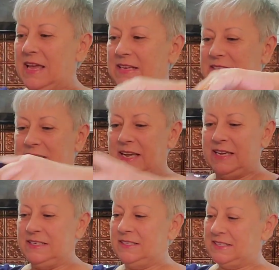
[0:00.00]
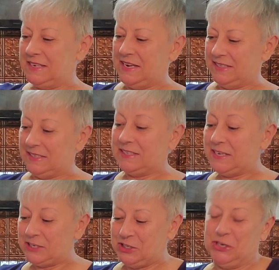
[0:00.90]
It says, it's a
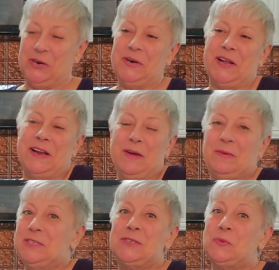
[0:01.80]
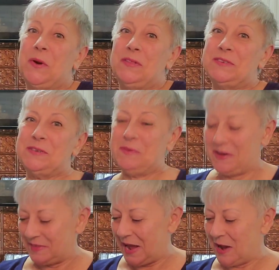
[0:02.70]
t-shirt, and I would just wear this
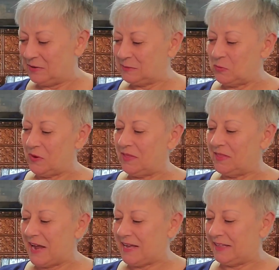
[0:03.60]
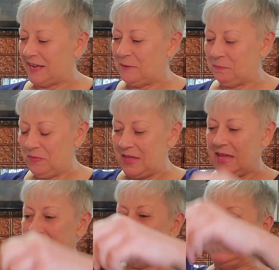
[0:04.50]
around the house more than likely.
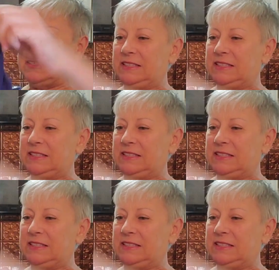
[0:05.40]
It